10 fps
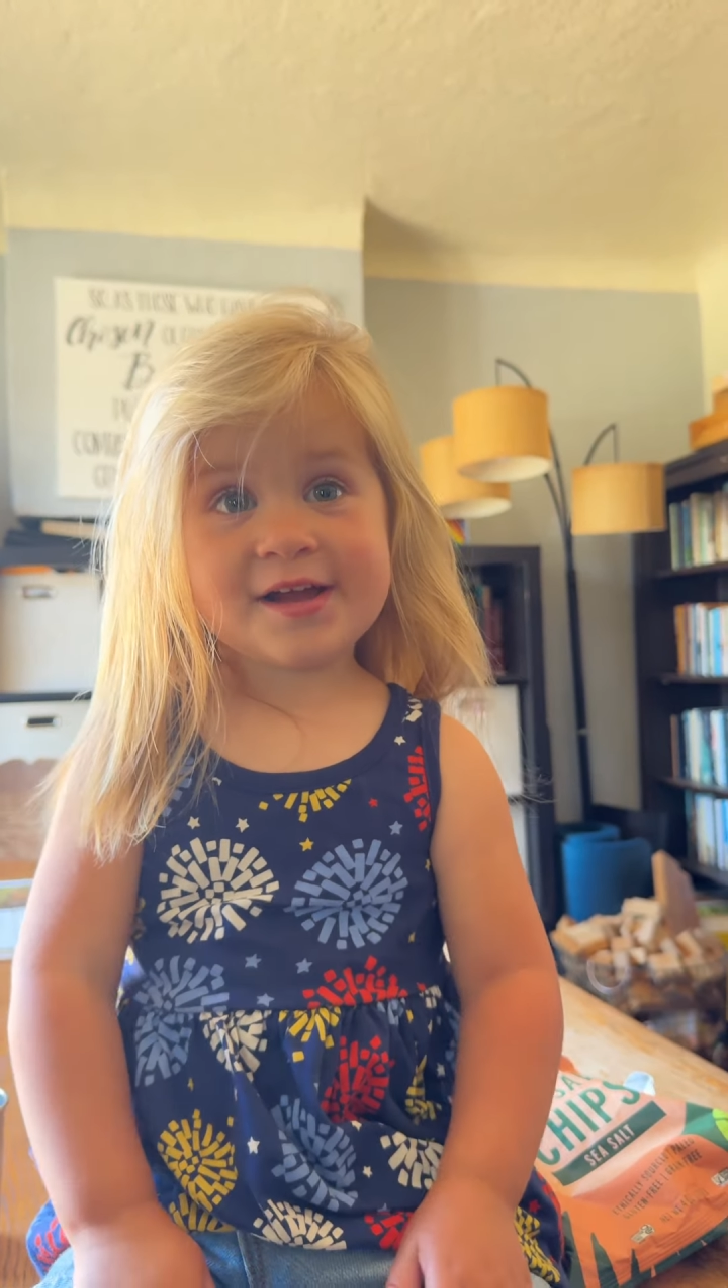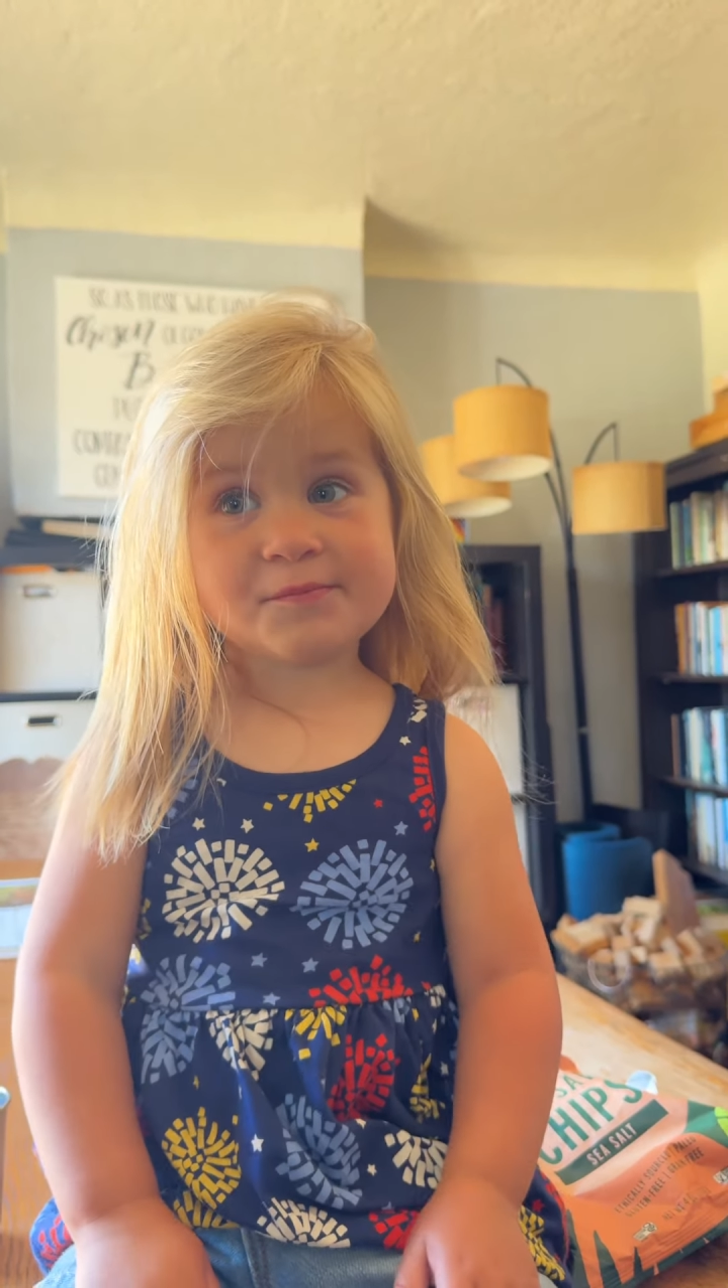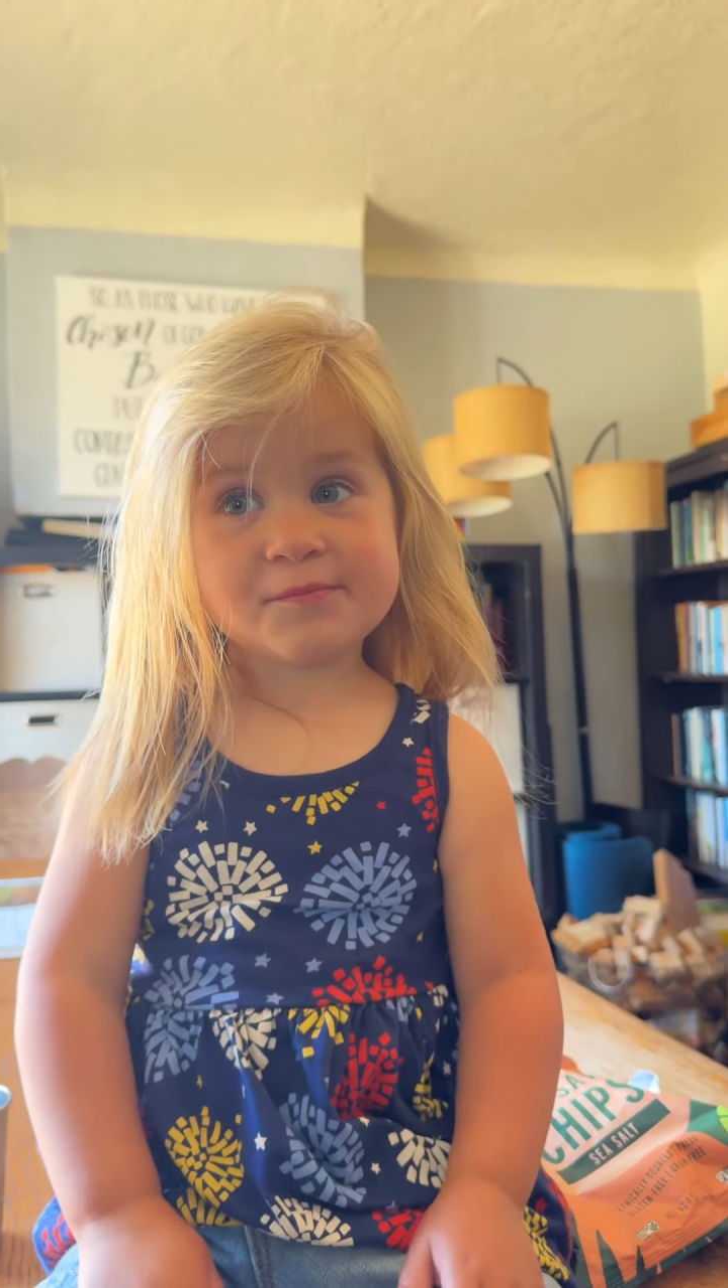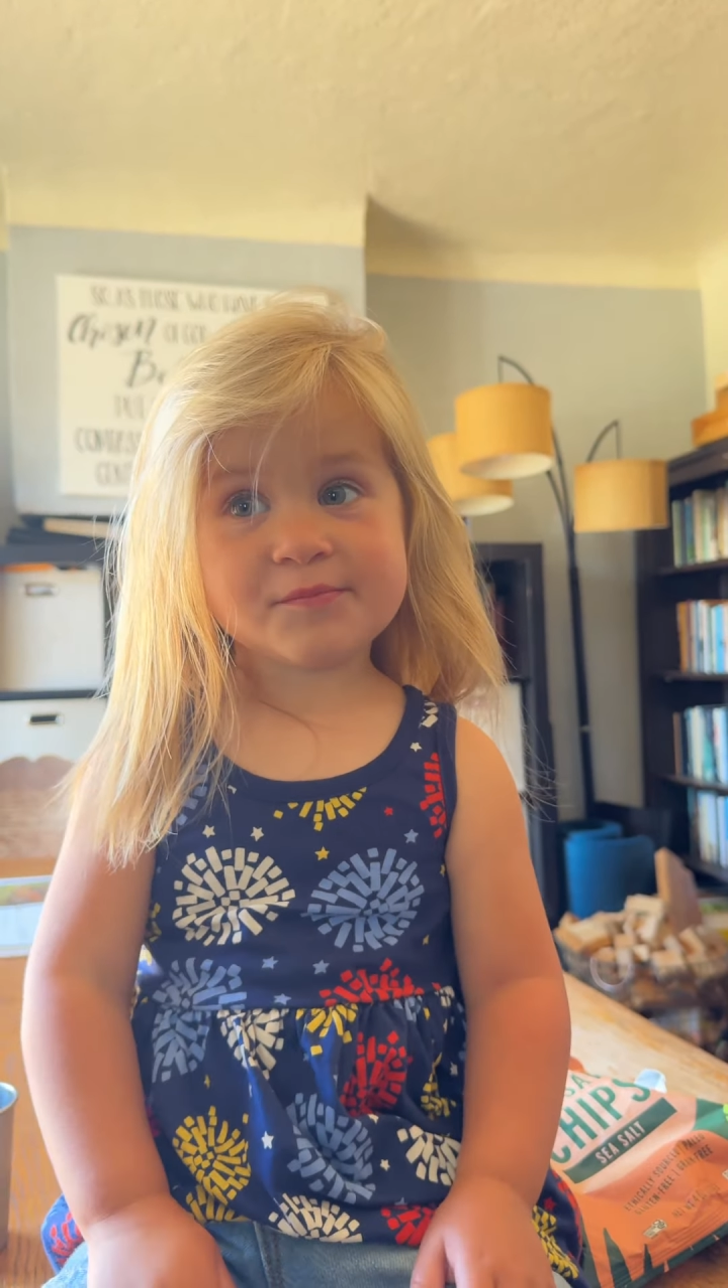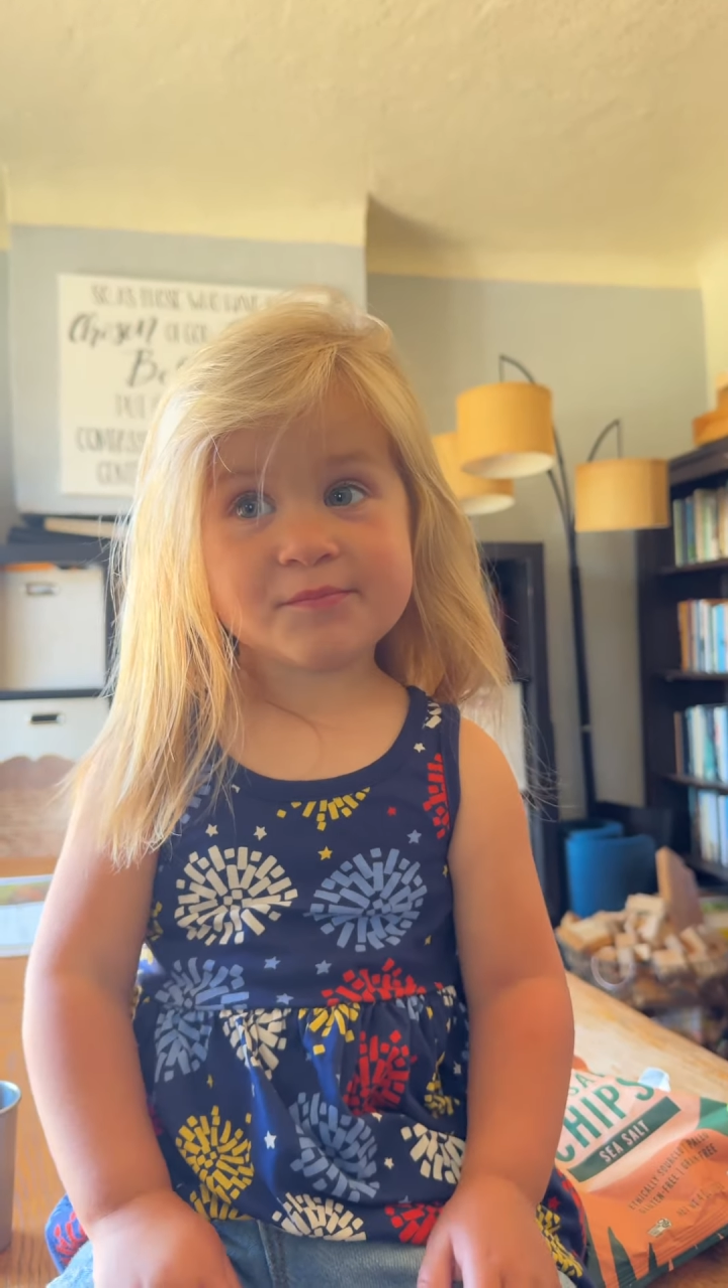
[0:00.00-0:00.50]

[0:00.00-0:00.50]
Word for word: those are